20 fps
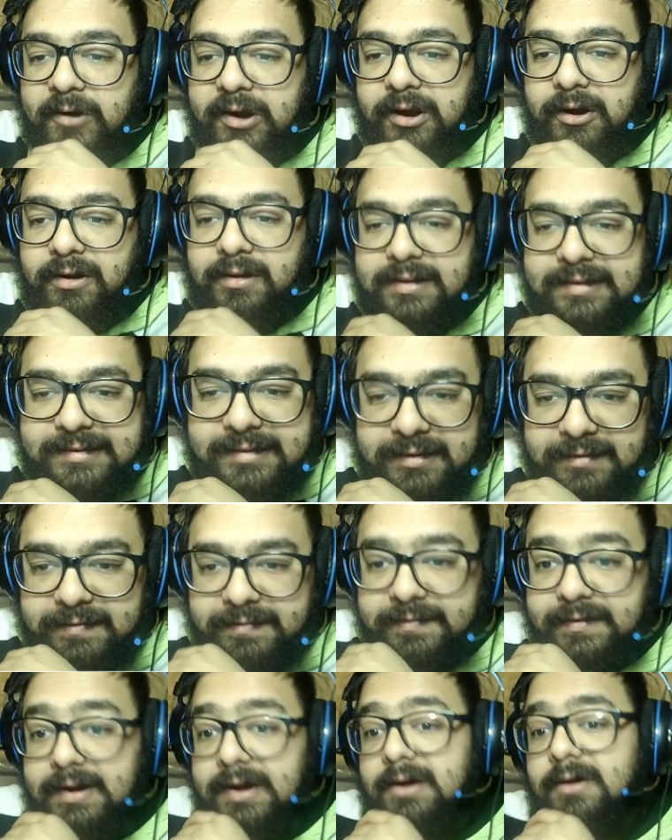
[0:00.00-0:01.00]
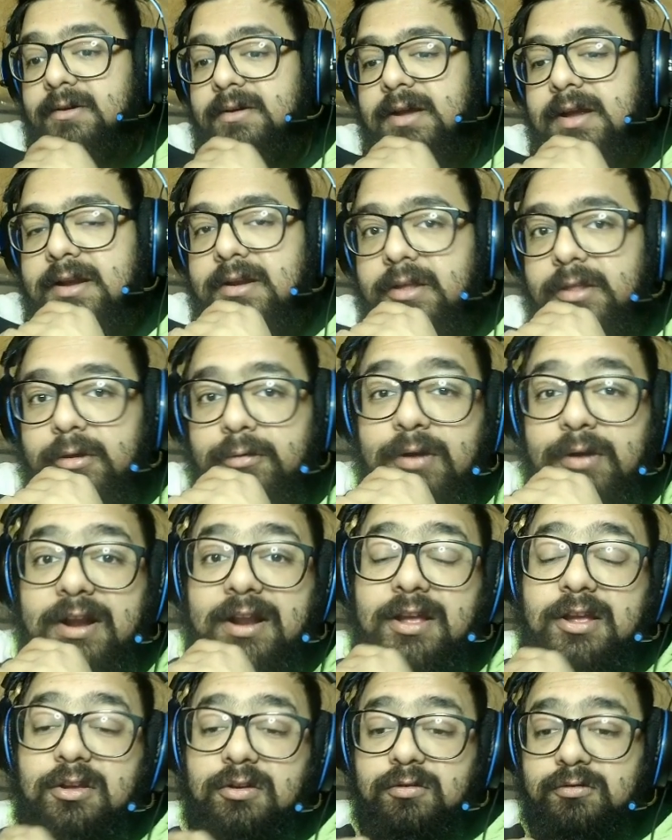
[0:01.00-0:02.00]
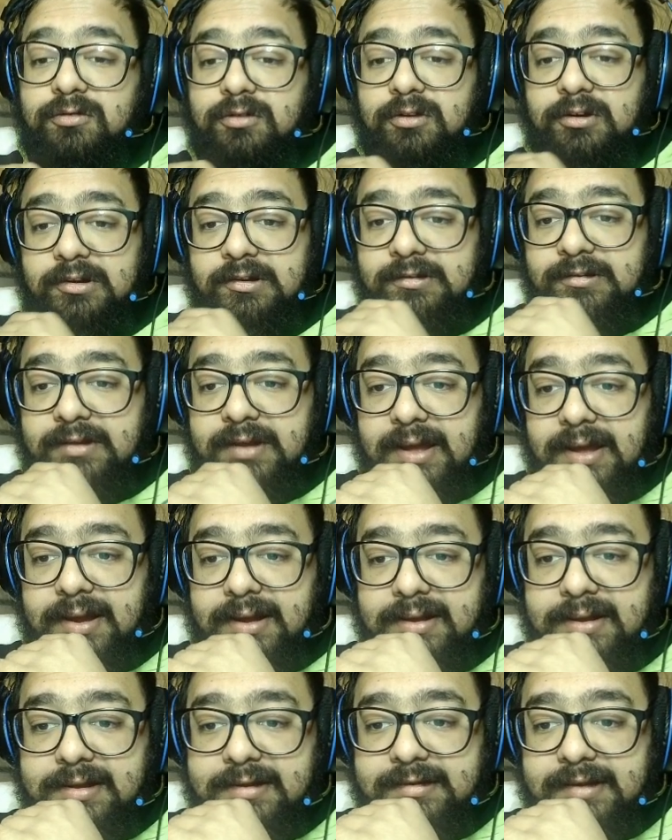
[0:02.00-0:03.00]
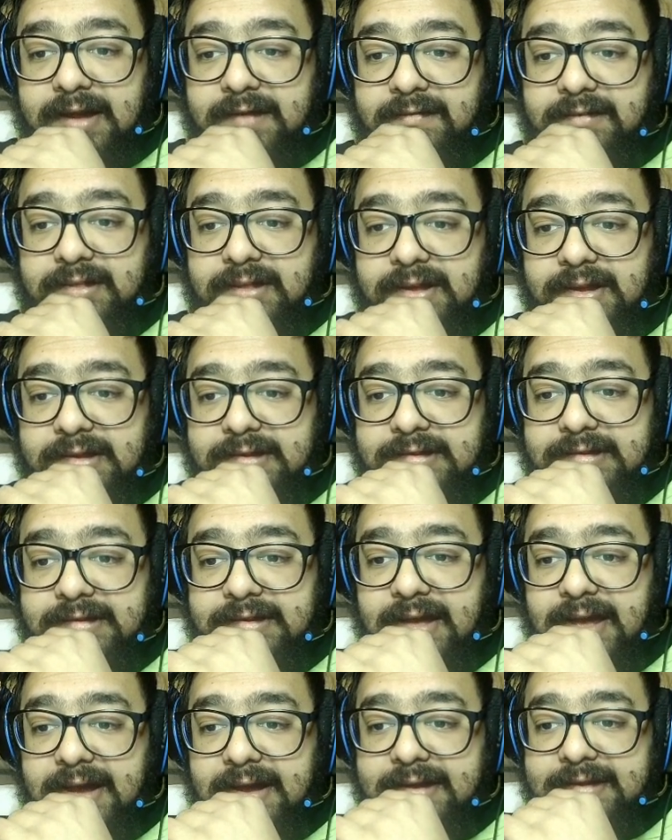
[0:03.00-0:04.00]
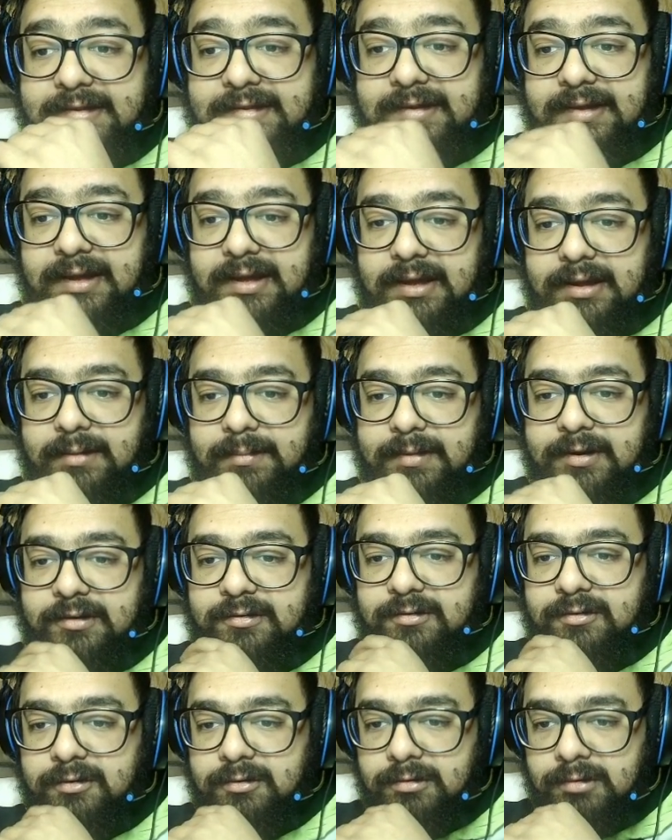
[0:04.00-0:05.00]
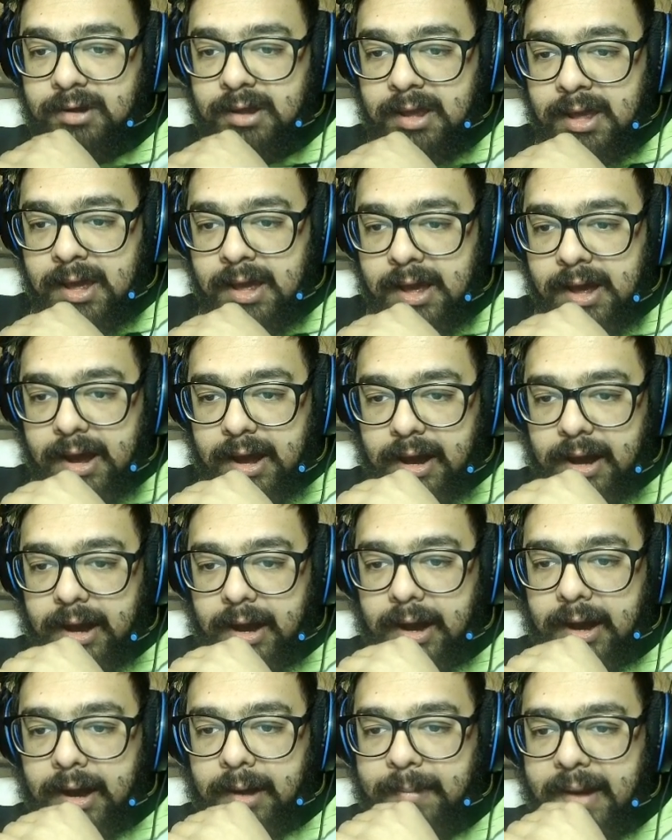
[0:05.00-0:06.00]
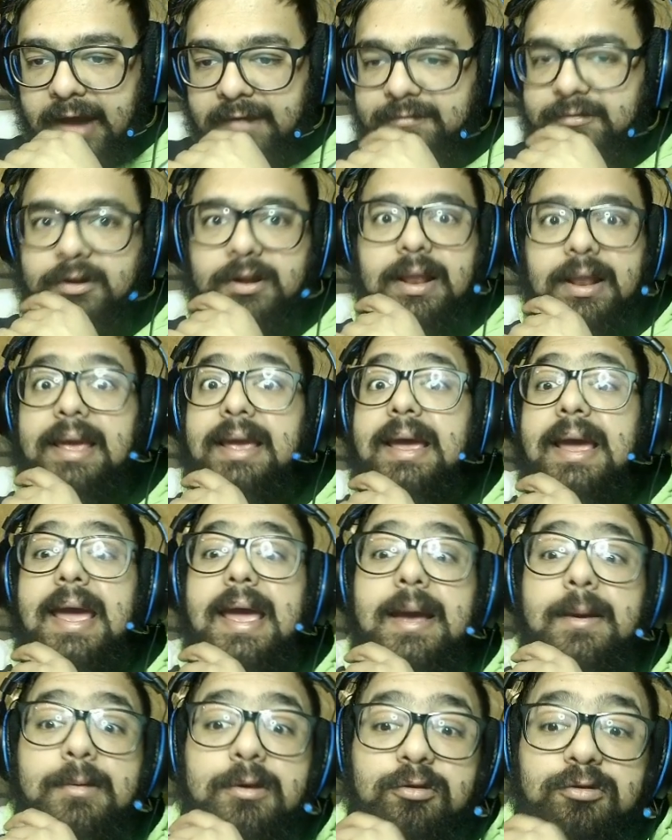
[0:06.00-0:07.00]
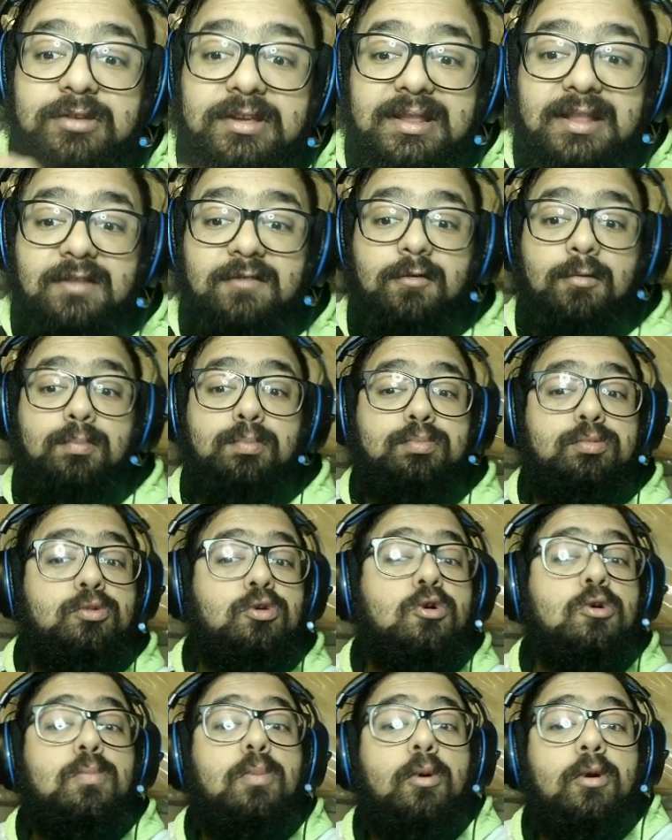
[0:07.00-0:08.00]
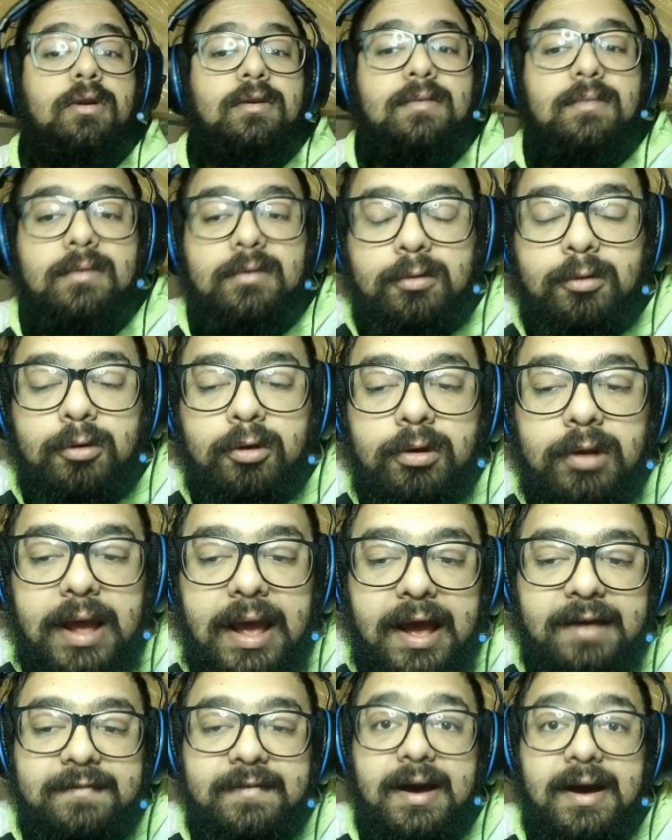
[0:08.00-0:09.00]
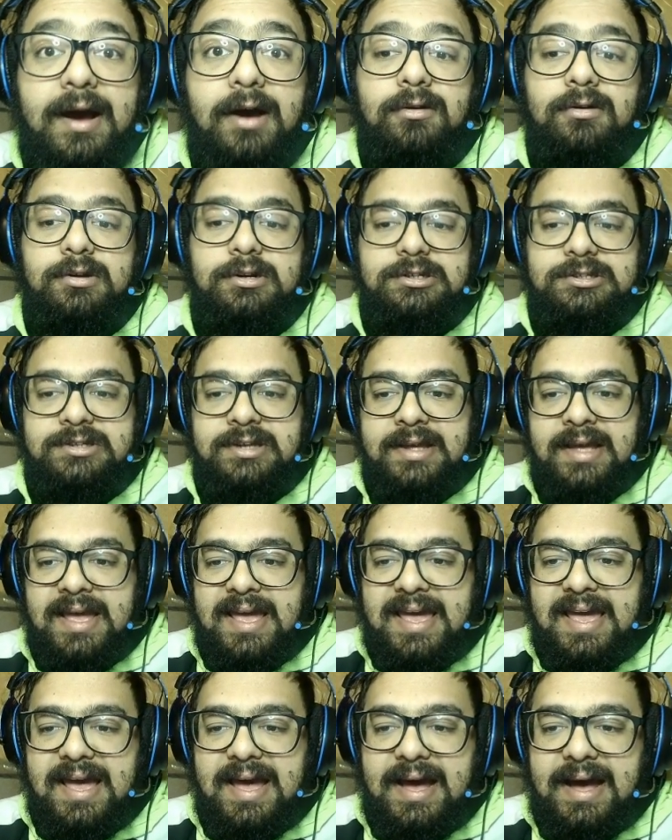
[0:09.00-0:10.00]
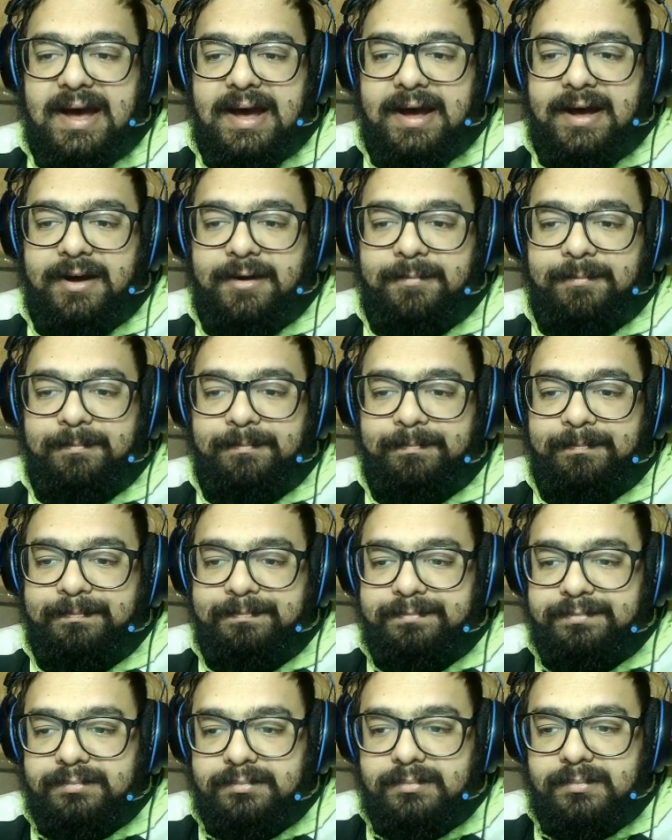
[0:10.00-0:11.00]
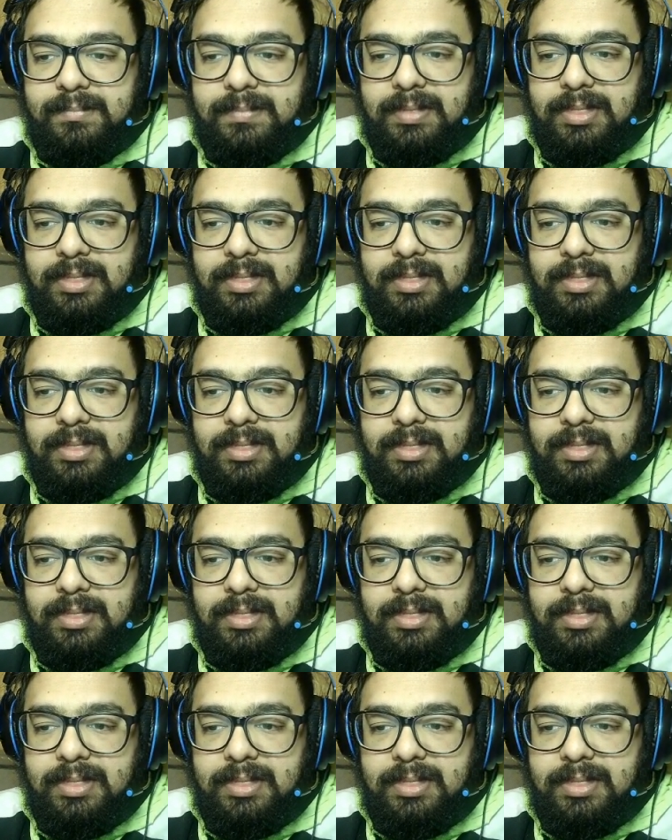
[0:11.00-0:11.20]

figure all this stuff out. Another Reddit user said he's having the exact same issue after like using it for 2.2 and a half hours. Um,